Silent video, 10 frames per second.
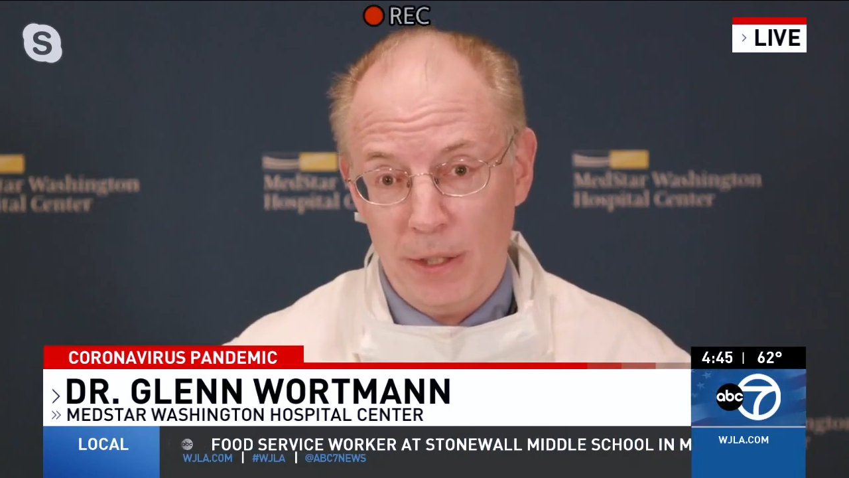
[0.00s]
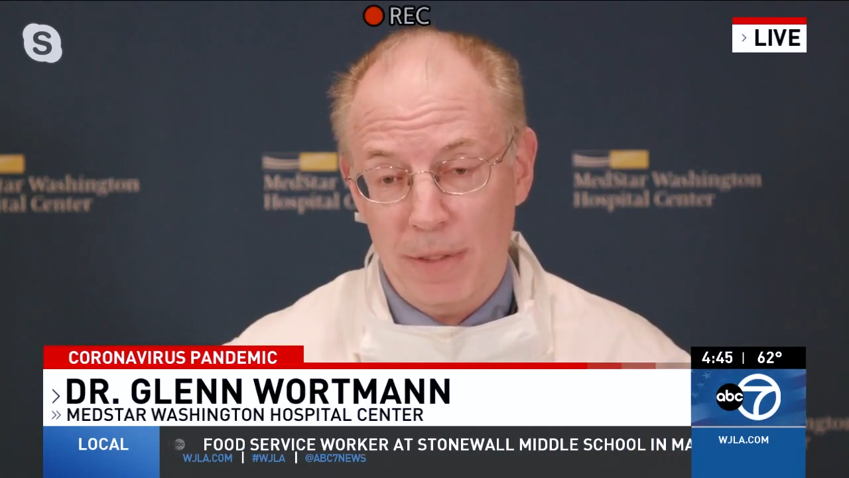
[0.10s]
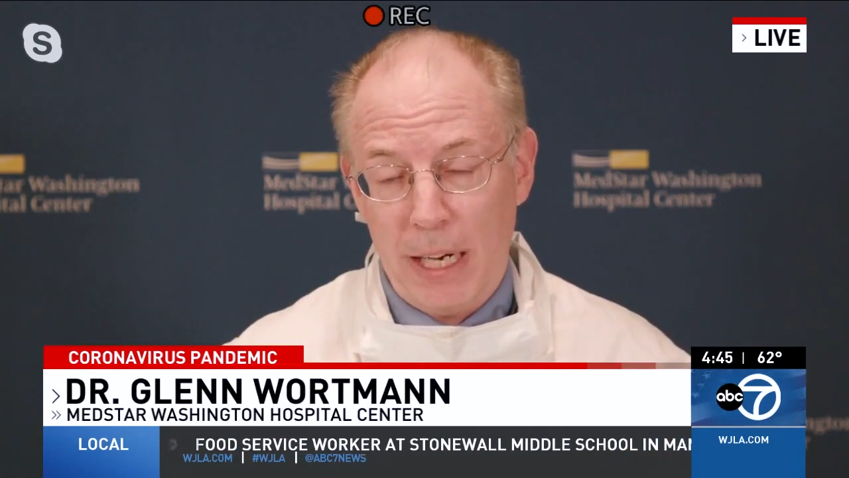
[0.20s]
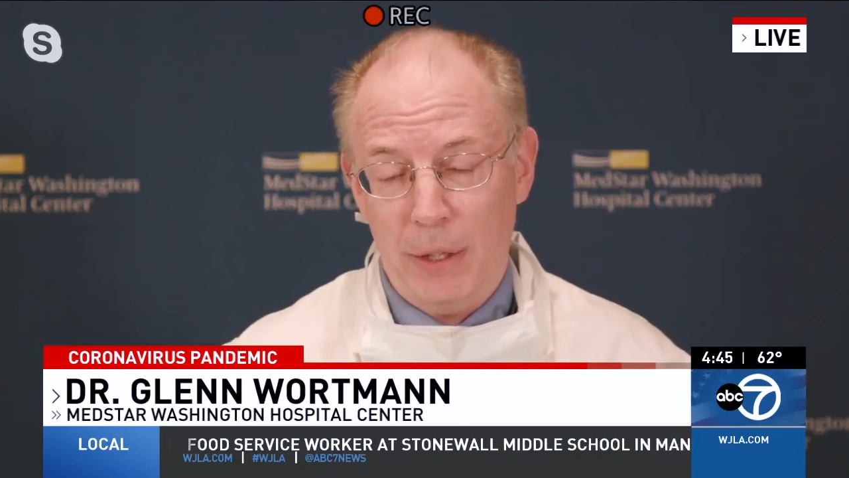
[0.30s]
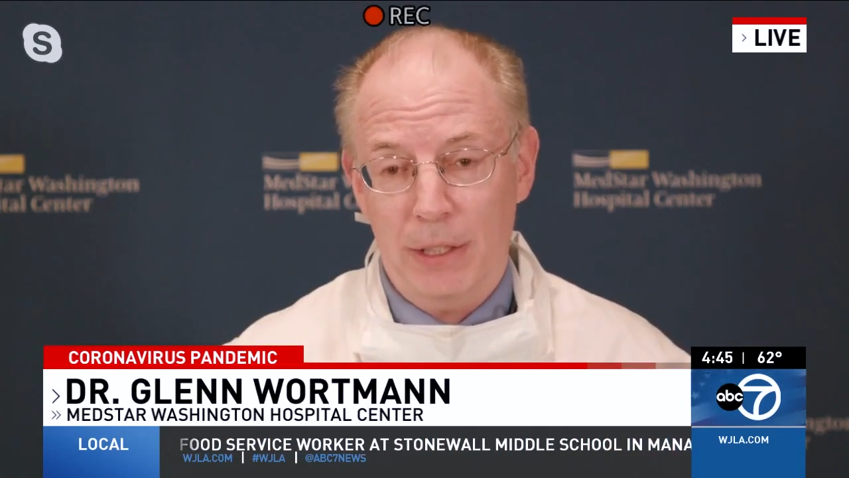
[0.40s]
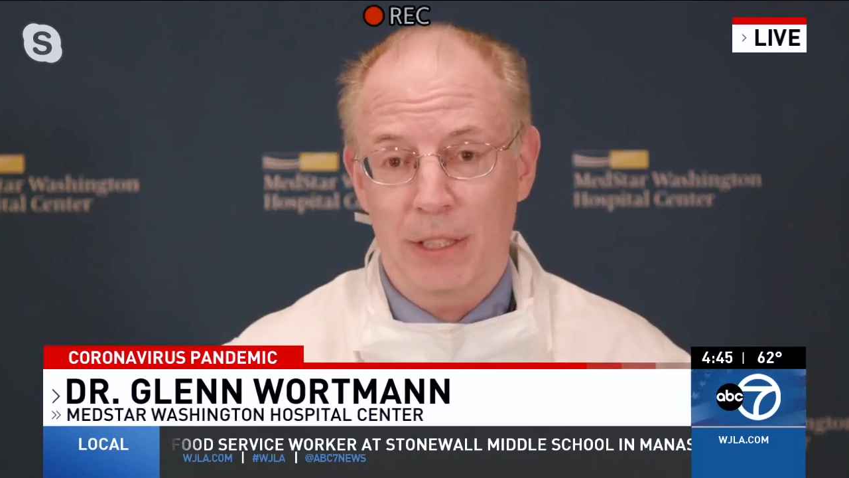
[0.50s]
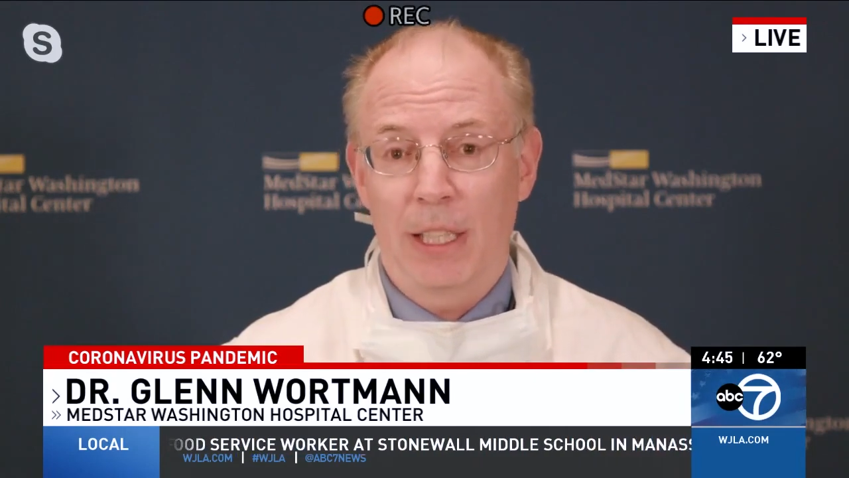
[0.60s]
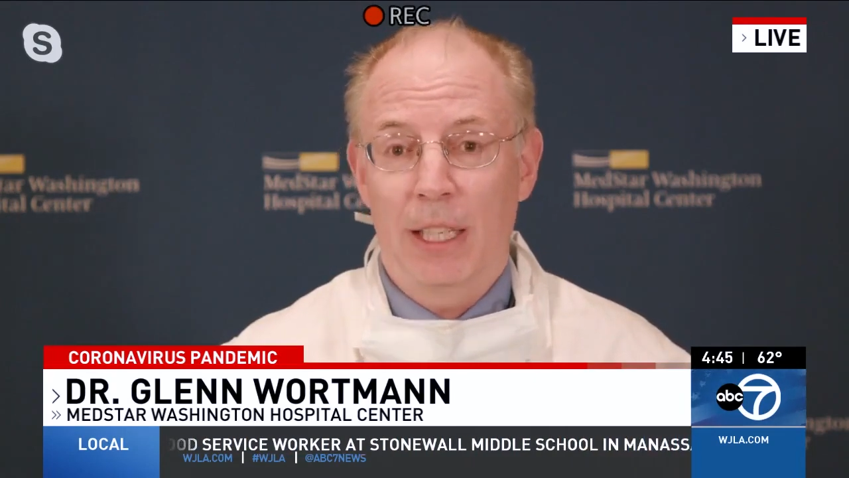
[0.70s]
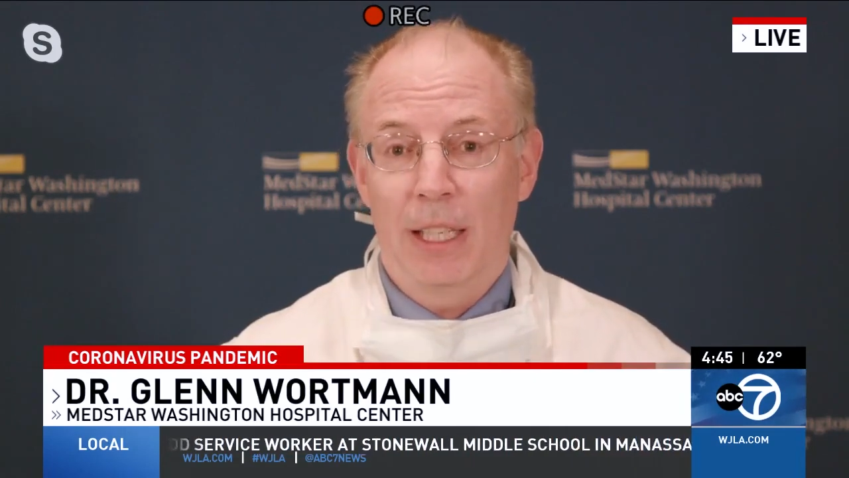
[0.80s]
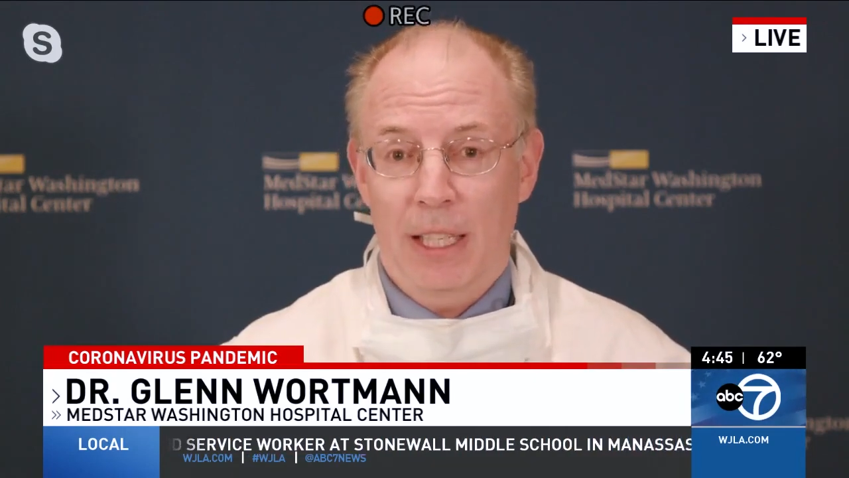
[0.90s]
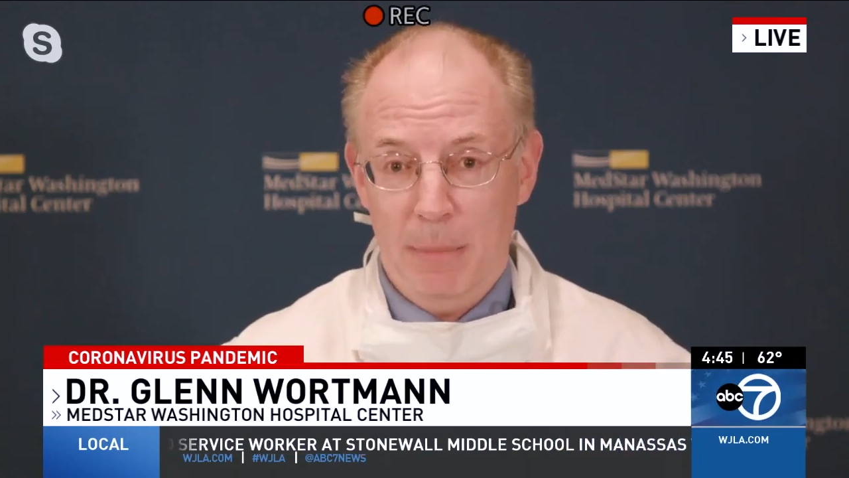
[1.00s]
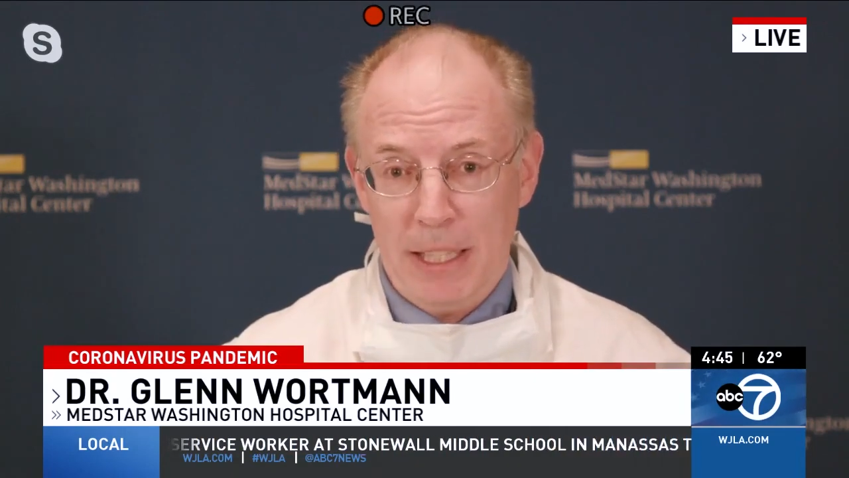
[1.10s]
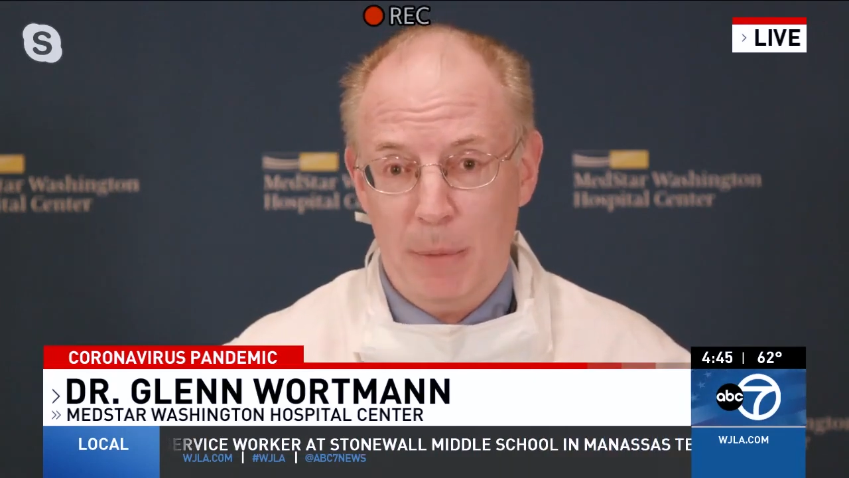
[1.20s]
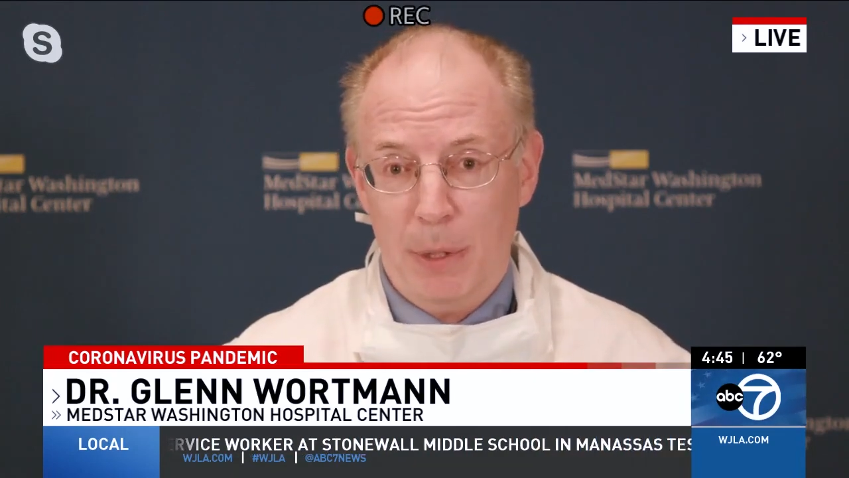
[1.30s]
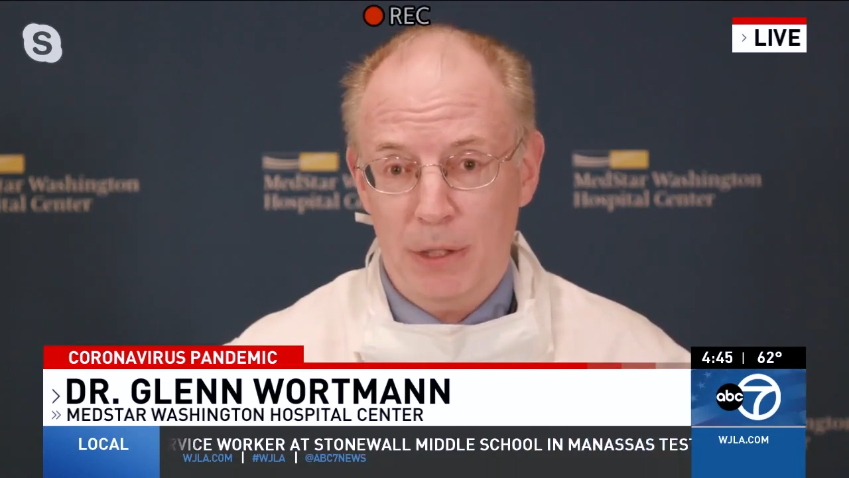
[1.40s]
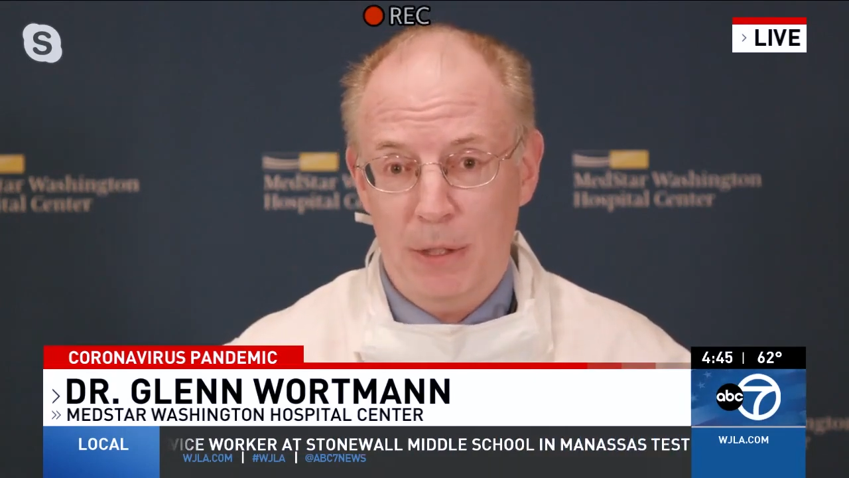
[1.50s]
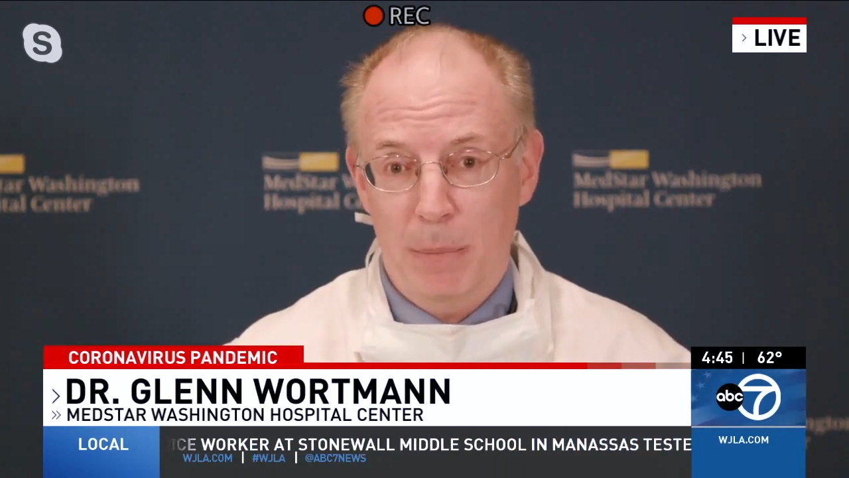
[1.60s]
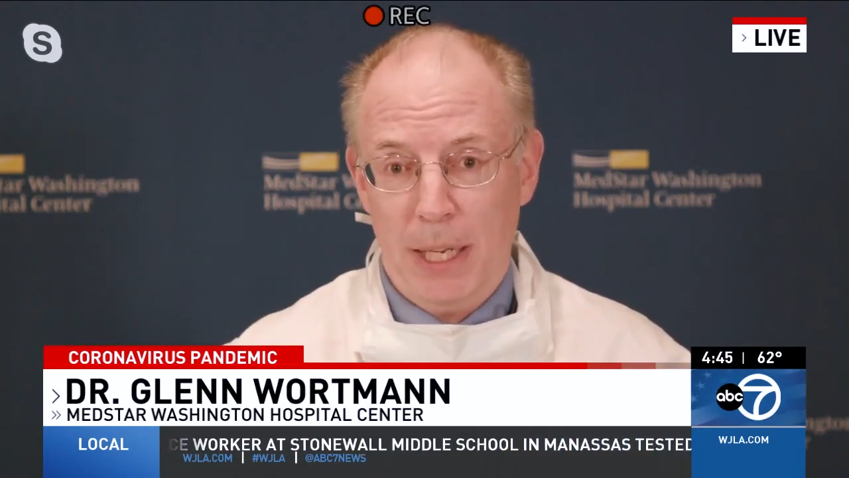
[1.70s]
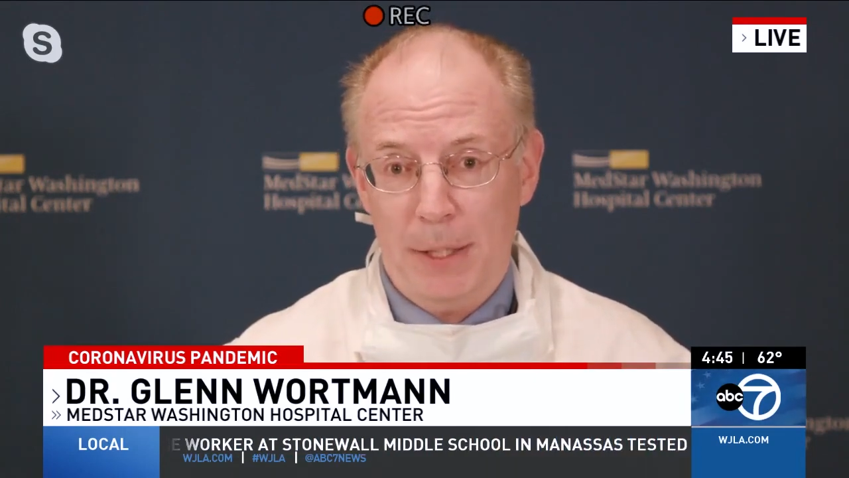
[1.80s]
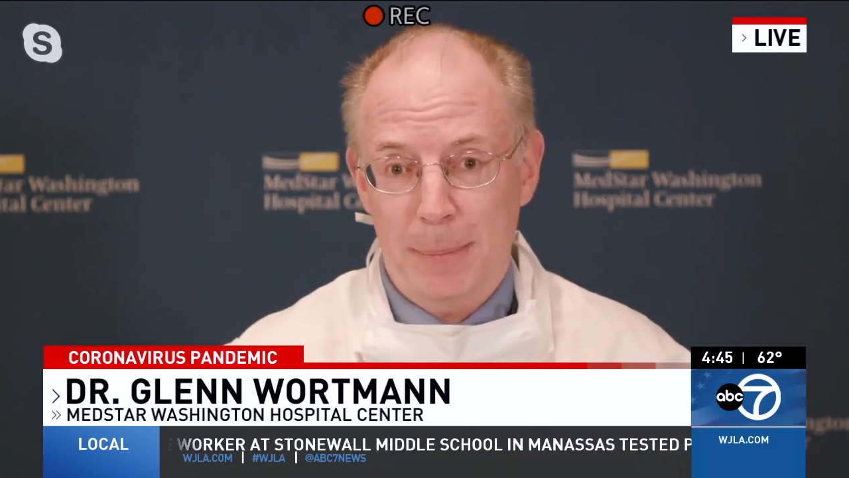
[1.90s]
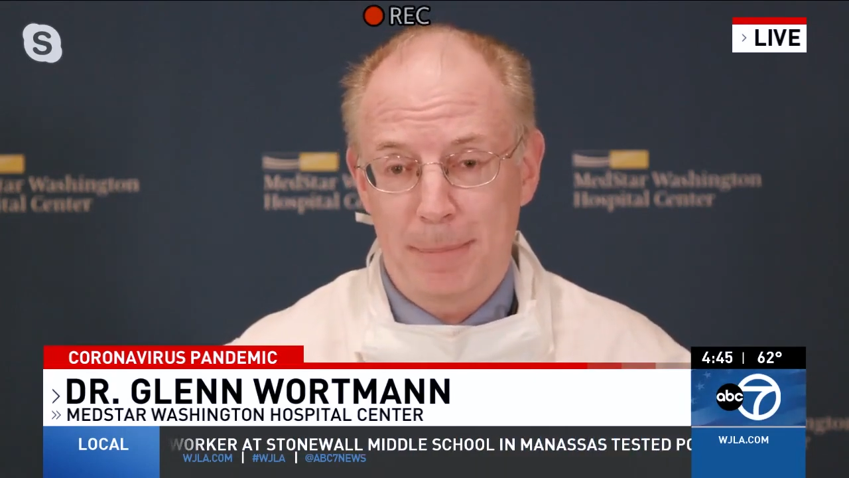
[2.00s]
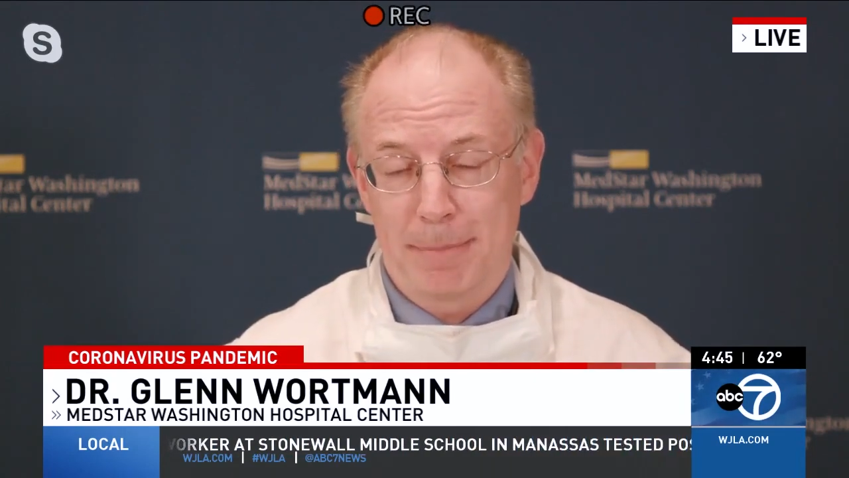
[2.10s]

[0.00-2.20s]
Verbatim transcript: the virus and make the person better.